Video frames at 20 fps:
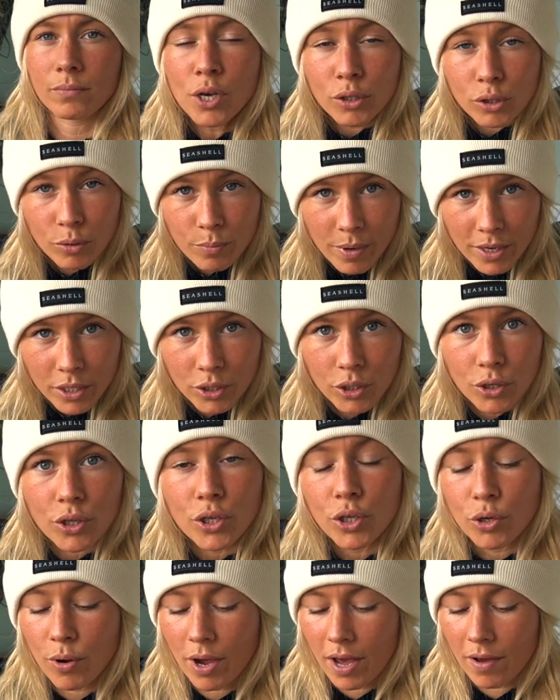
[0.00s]
So make sure
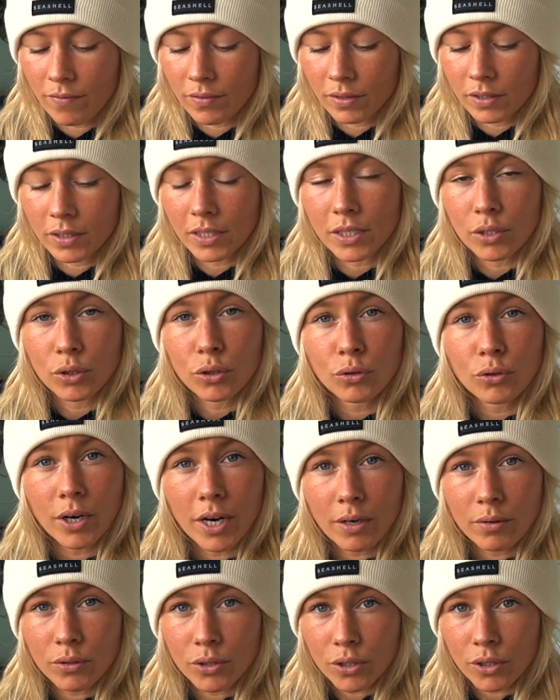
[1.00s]
that you have at least
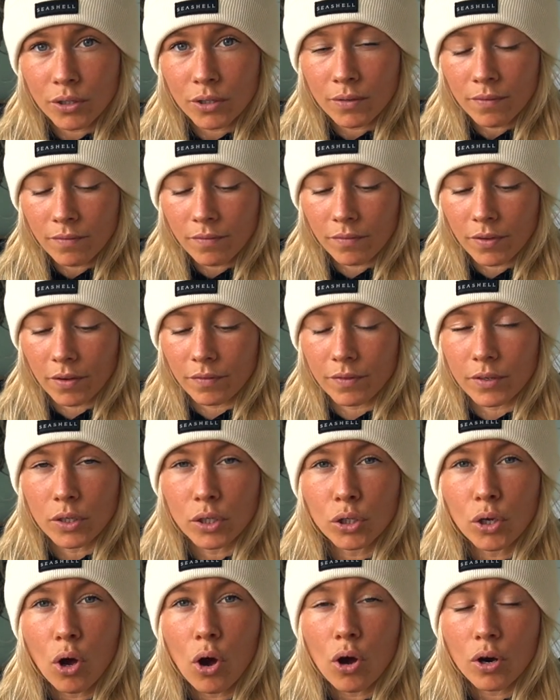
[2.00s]
trousers, fluffy
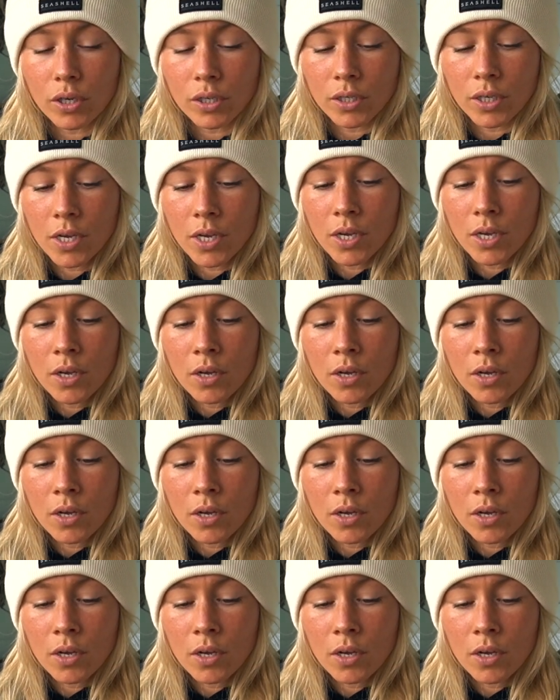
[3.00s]
socks,